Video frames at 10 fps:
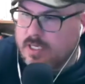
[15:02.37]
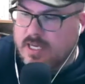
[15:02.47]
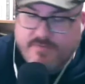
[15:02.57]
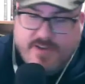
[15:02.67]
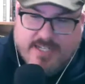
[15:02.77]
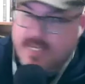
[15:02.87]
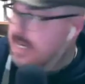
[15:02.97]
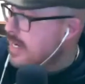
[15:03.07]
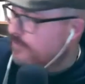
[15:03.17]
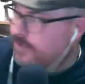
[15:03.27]
In fact, I
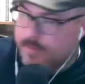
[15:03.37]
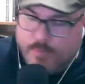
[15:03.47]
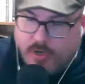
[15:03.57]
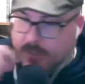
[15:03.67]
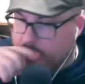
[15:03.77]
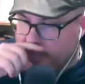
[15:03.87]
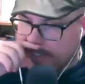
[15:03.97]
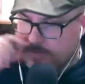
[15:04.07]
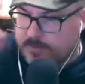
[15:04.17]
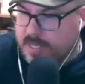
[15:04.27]
have a book
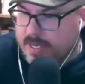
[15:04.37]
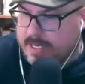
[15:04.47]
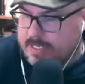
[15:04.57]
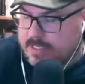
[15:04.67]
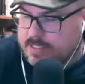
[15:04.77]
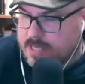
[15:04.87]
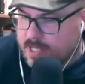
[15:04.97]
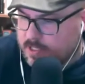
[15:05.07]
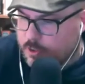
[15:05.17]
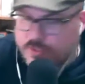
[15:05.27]
written by a
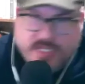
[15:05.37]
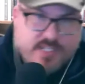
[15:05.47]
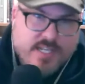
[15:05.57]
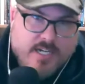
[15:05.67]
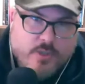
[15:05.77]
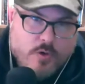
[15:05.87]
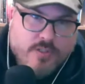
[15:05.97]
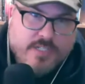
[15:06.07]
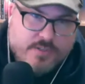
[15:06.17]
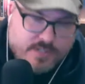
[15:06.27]
scholar who did his doctoral
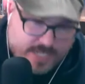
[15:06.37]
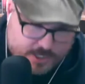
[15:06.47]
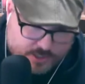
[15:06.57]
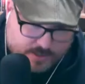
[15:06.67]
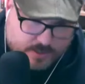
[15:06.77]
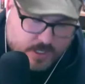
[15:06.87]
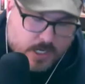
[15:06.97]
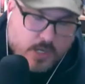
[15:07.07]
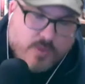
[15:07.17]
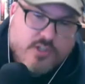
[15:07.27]
dissertation,
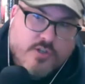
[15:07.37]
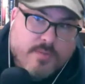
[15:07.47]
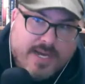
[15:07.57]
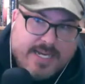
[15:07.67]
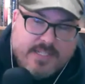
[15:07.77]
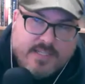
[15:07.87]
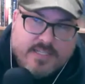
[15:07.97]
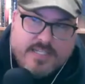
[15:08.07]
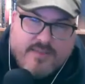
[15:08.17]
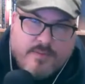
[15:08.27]
which surmised that the
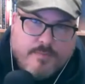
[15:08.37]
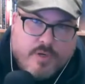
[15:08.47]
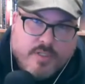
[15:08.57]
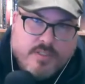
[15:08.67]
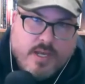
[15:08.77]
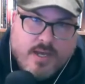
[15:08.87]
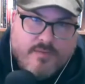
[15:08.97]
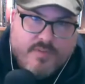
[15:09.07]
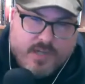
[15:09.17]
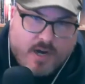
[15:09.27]
7 books
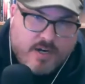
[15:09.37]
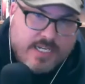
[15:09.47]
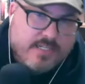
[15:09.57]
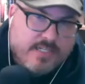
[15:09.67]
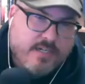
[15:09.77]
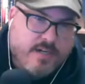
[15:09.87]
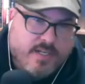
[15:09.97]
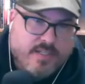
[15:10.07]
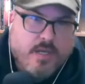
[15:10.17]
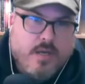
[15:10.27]
of the Narnia
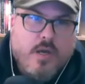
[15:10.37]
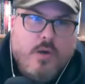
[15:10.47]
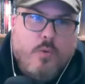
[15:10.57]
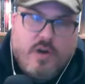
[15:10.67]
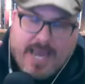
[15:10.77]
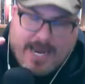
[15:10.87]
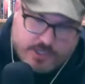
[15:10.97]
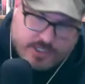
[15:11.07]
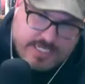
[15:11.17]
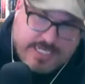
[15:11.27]
series were
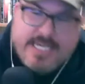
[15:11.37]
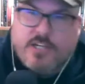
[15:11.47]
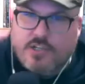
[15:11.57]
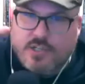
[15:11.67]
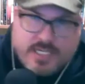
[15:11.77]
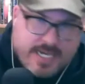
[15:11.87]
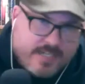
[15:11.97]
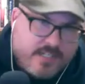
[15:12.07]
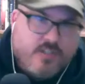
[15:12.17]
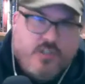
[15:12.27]
actually each
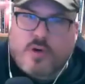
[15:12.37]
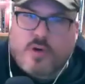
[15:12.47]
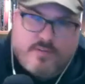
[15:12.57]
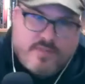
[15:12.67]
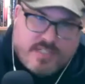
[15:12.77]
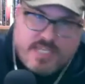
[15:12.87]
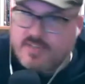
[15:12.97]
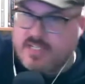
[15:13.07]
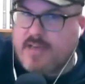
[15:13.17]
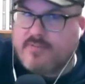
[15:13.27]
connected to one of the
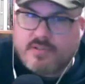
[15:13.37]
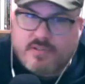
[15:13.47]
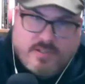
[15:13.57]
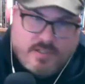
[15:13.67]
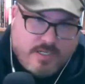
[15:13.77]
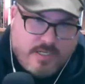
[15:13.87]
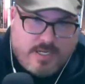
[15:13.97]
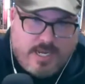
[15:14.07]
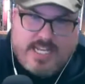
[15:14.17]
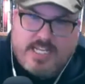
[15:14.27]
7 heavens.
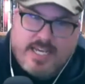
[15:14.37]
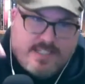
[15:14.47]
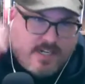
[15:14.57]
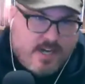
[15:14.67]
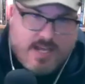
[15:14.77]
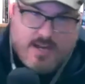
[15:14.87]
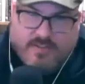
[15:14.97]
And he lays it all out.